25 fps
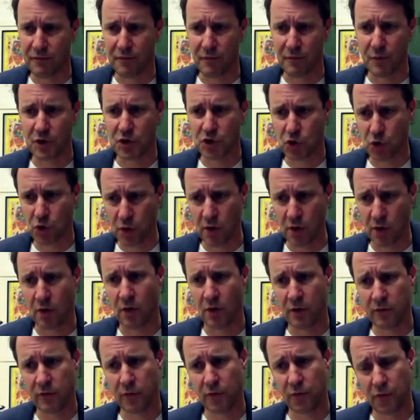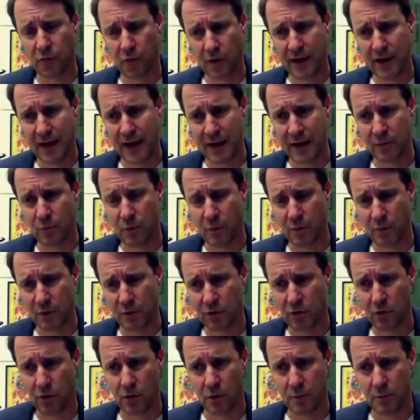we shouldn't also forget when we
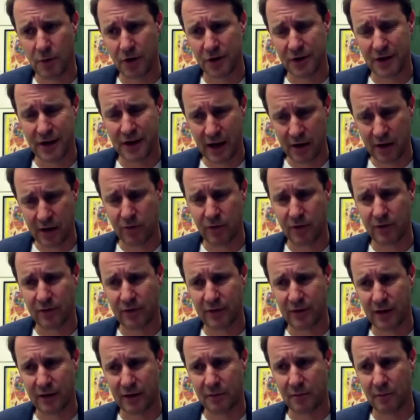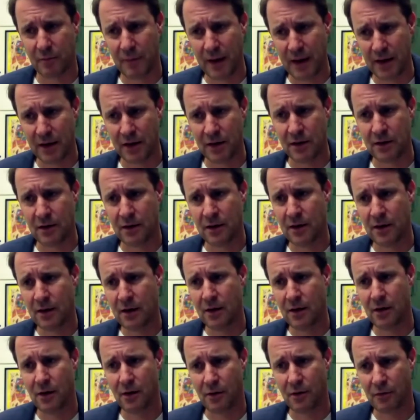talk about countries that many
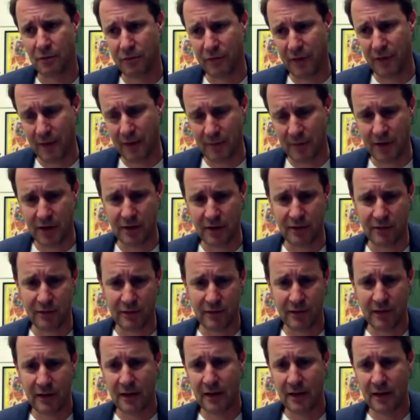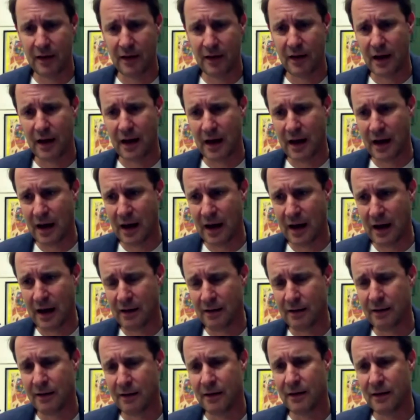families
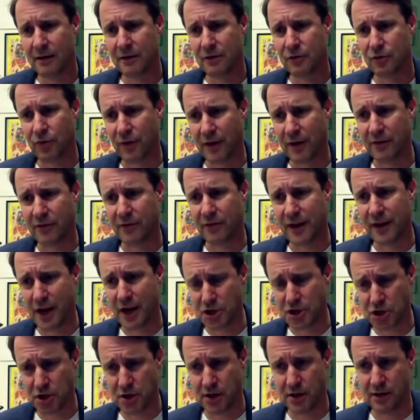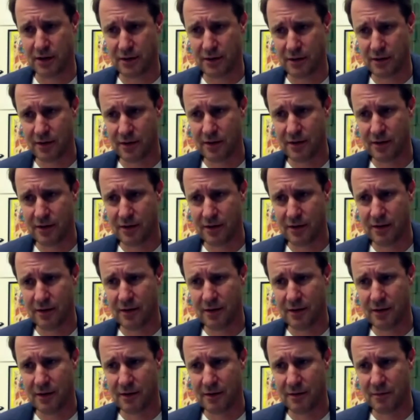are transnational.
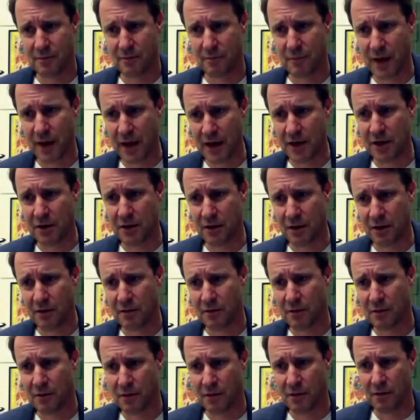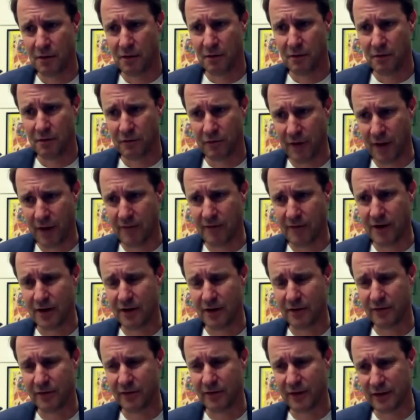Many
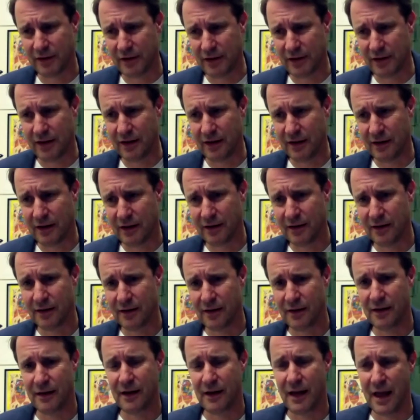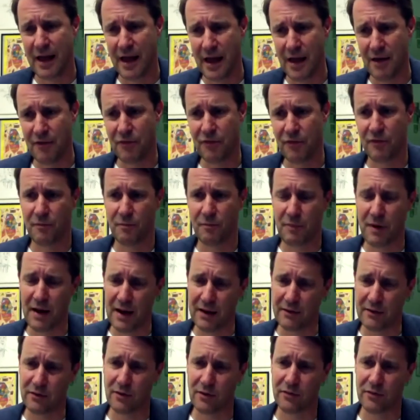families here have
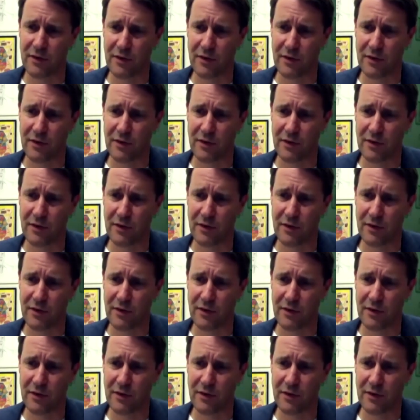parts of